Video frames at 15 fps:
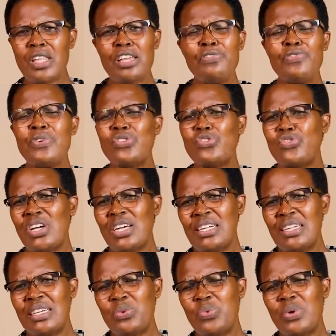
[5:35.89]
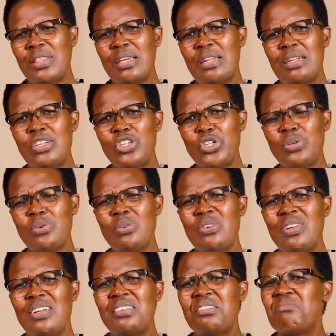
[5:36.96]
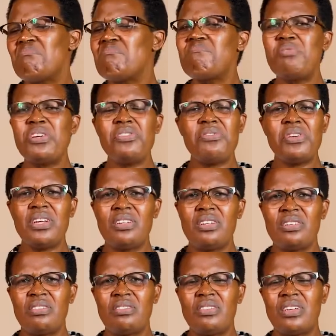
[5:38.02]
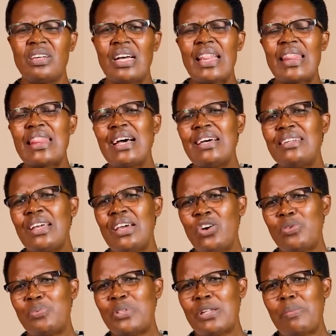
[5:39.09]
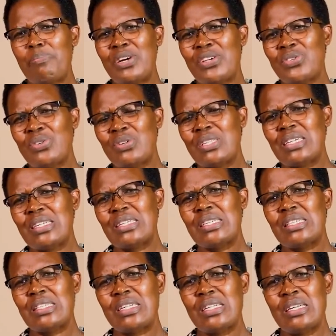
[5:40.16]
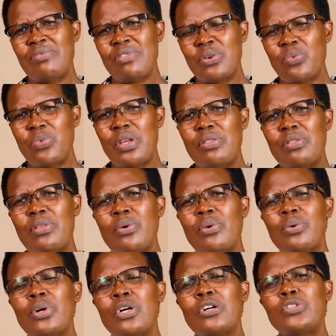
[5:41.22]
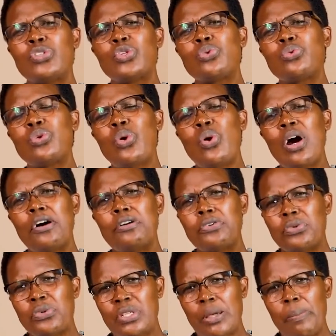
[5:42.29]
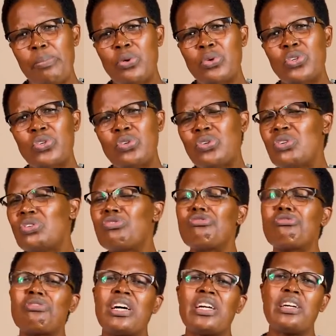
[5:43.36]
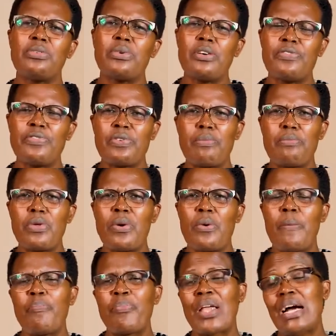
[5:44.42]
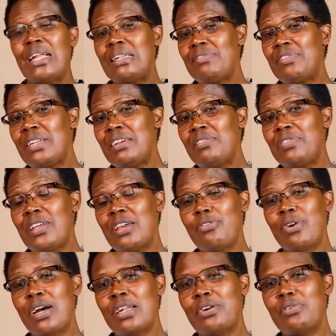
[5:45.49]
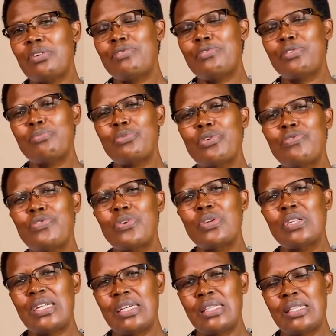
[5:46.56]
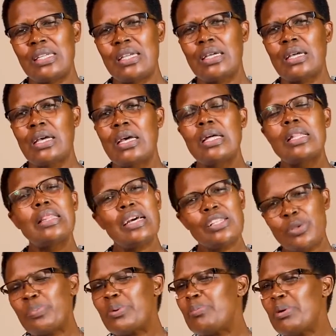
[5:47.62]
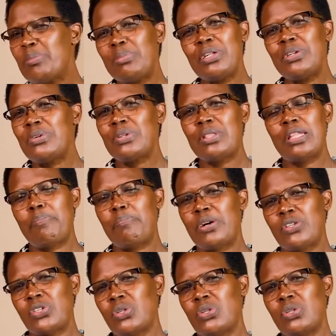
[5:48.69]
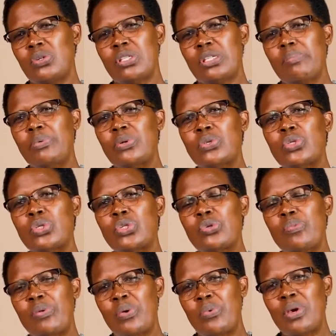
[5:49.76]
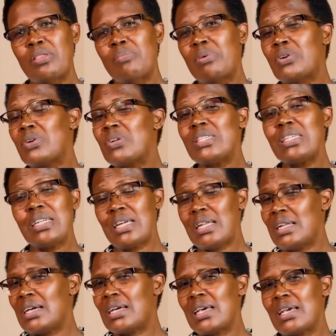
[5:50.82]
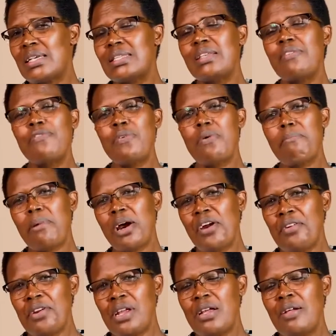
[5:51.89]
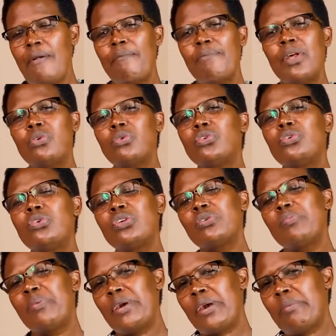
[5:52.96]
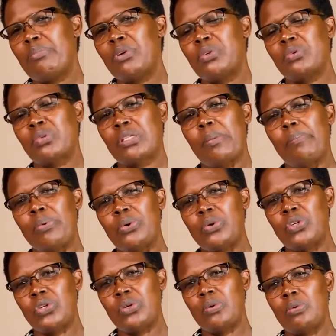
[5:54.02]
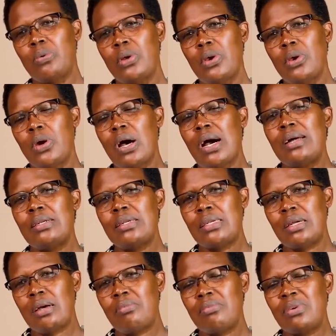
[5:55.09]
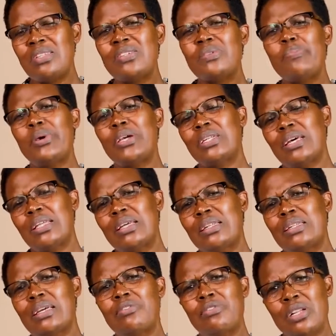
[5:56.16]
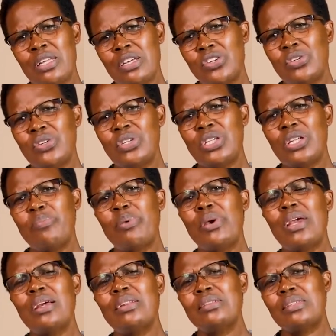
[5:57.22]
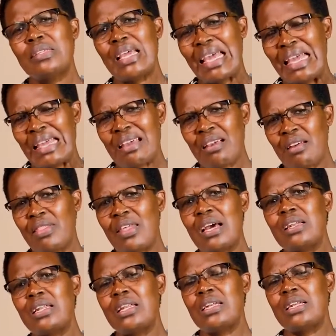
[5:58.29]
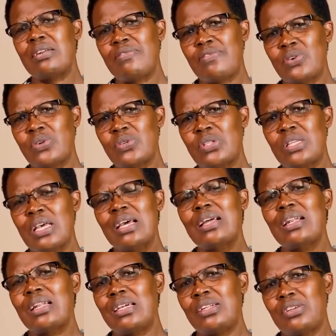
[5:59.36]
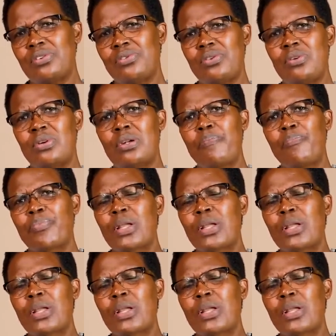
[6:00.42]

If you're struggling with an issue, be real. That helps the person that is living with you to know how to support you, not to run away from you. And even if they run away from you if you're dating, that's probably not the person you're supposed to be with. Because in any case, if you marry, they would not be able to support you. And it's better that a relationship ends here than in divorce later on.